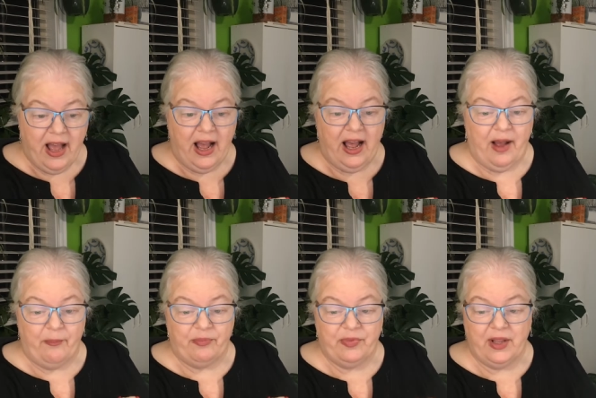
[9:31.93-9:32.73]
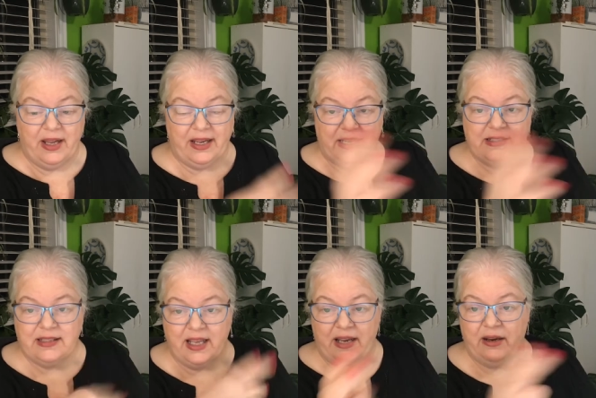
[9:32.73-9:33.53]
um, I guess
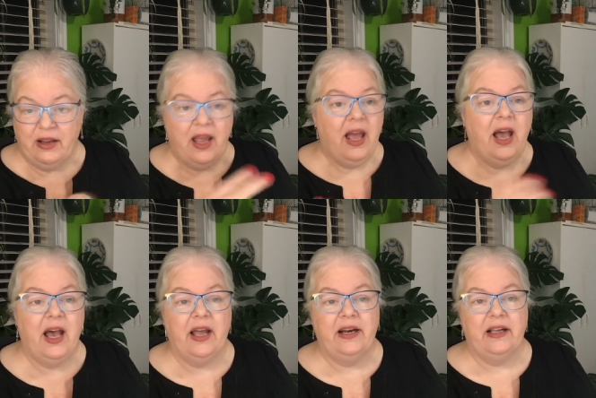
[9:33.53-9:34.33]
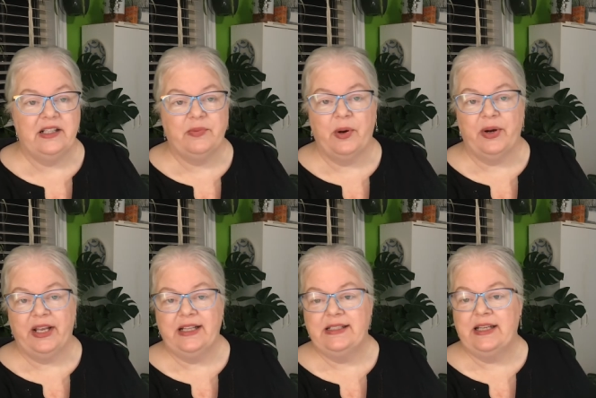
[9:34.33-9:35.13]
they had a swearing
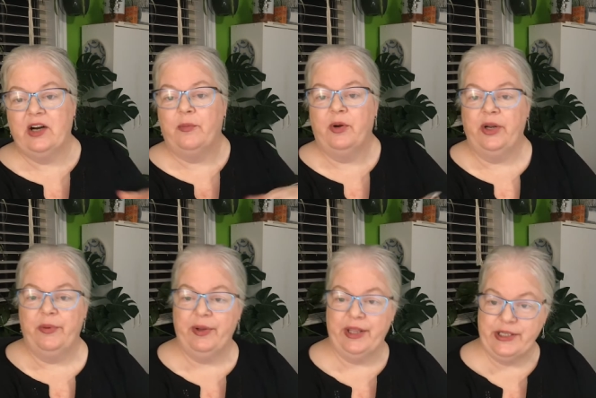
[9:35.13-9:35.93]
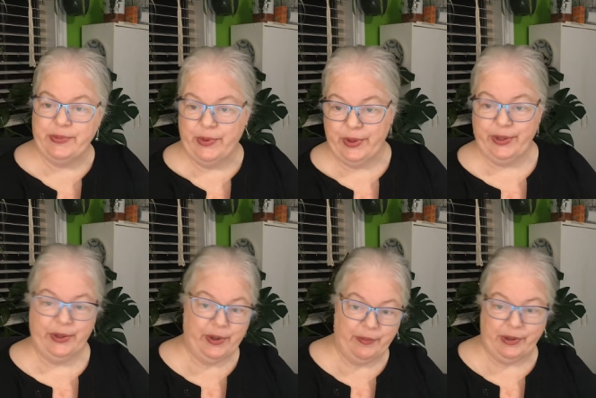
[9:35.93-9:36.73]
in ceremony where they swore in
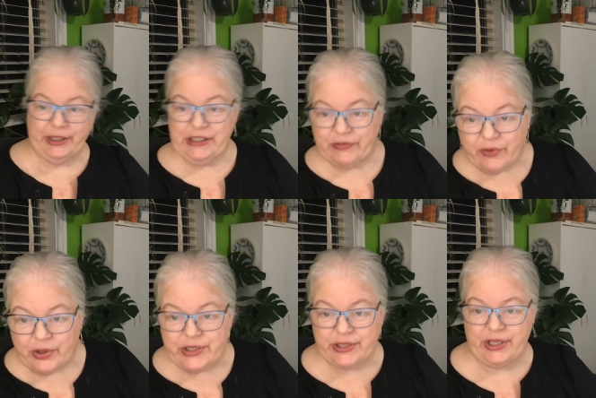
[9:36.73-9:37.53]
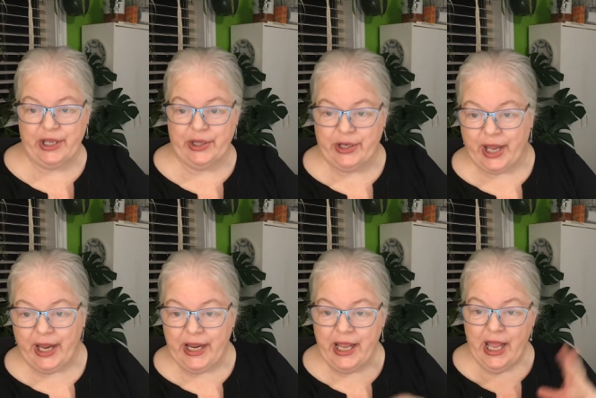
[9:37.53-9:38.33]
their own police force the other
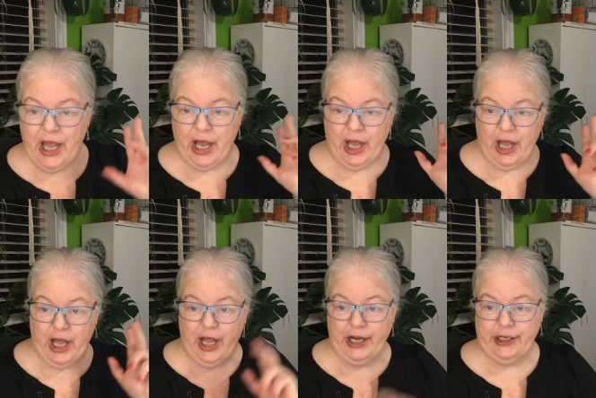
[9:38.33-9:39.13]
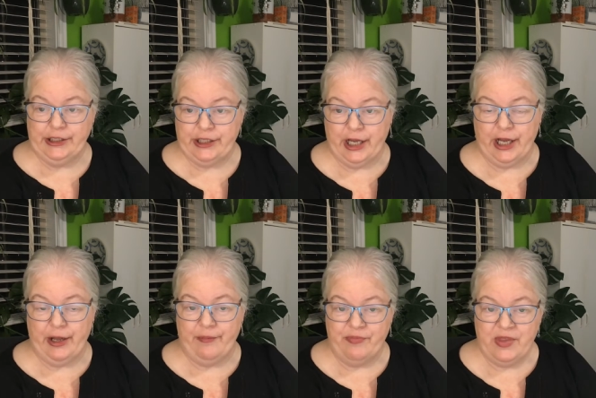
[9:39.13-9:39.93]
day and
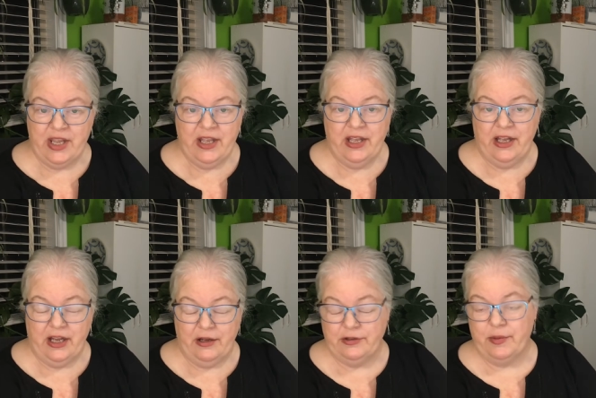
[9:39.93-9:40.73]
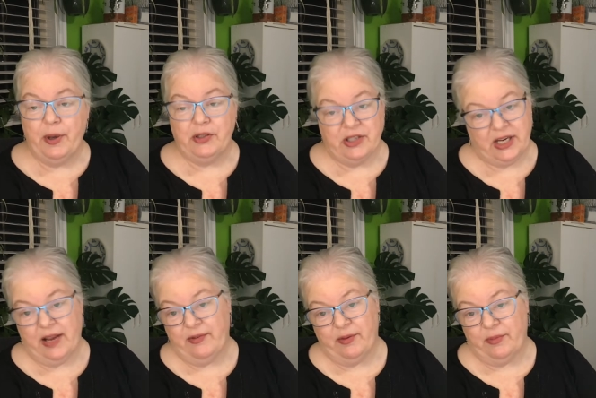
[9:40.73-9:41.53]
uh, supposedly
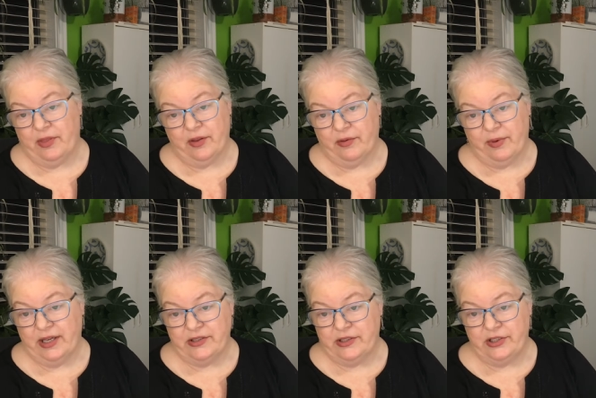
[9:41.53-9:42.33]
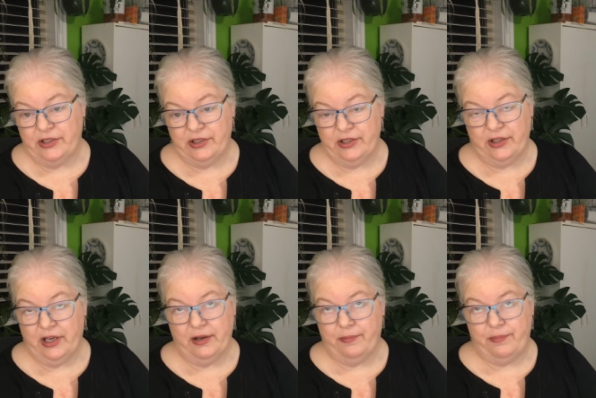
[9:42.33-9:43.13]
gave them the rest,
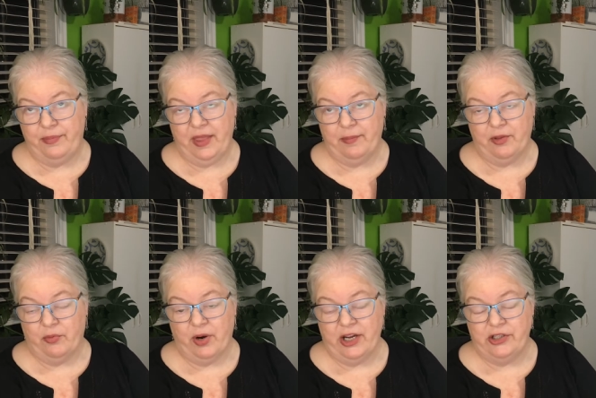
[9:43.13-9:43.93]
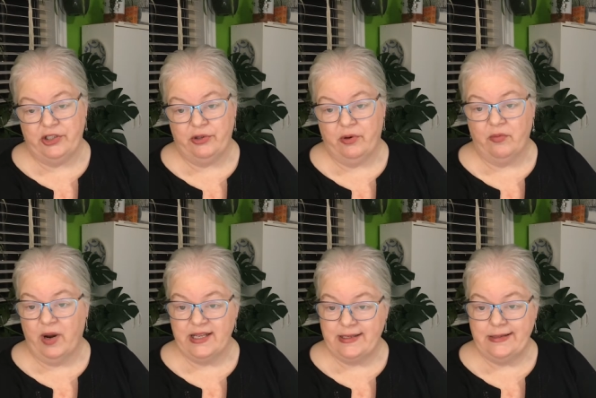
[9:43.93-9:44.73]
the, them the right to
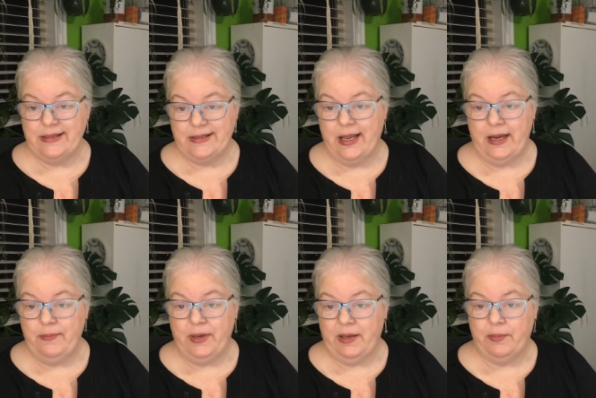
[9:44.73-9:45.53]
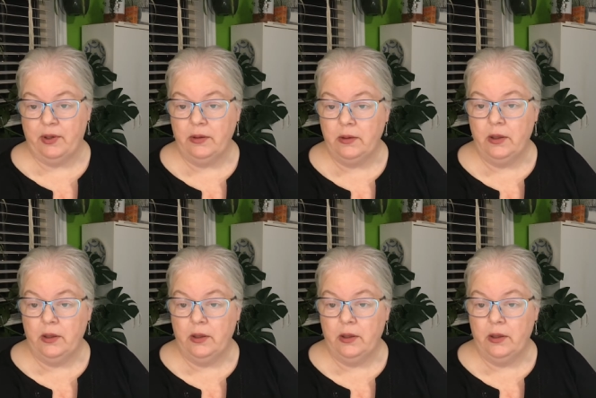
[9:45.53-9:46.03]
arrest and detain people